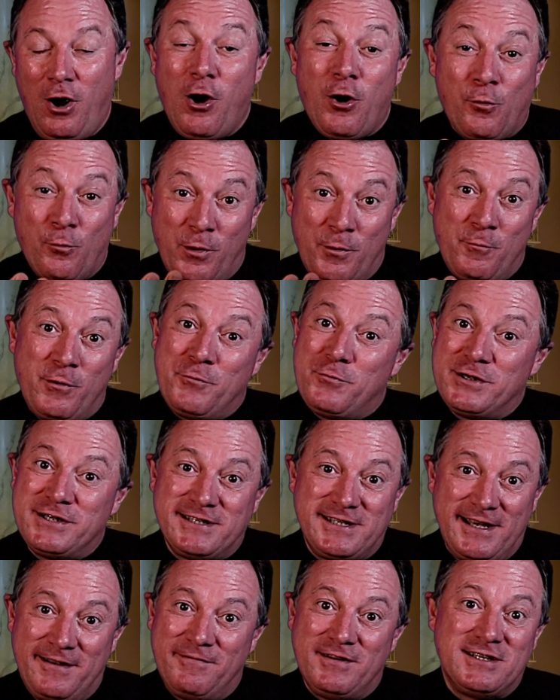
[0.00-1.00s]
or when we
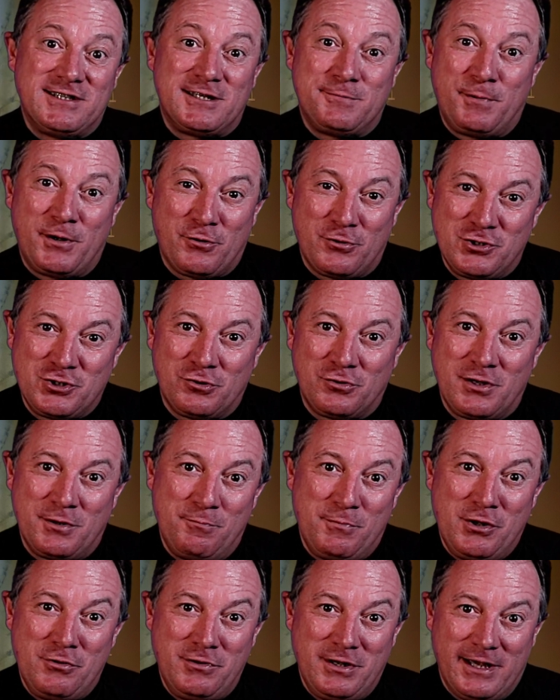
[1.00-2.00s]
receive this spiritual
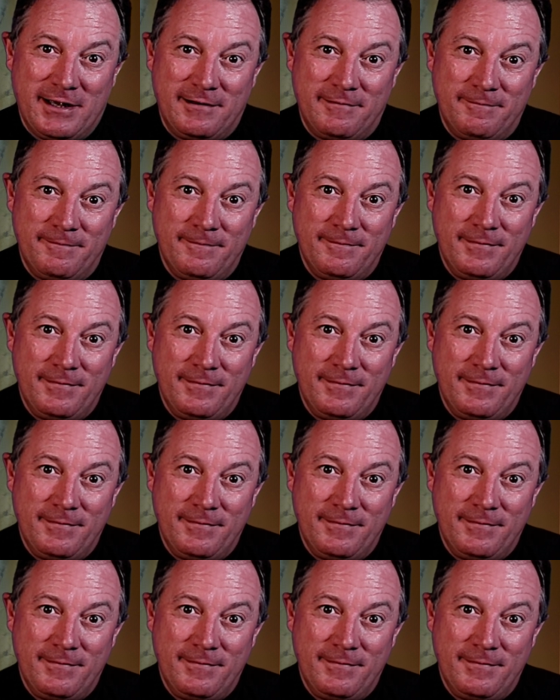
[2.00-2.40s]
communion.